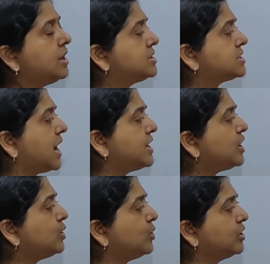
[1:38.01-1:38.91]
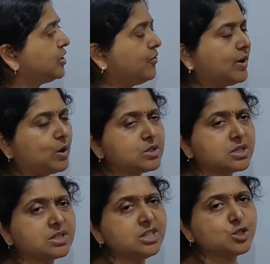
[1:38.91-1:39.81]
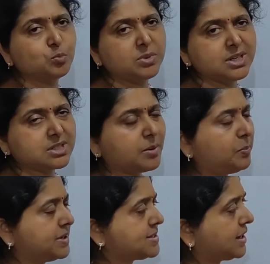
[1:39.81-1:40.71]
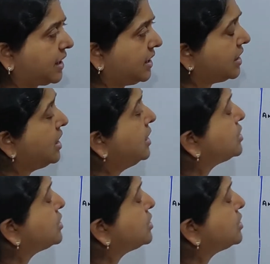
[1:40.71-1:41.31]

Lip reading: Standard unit of velocity is meter per second.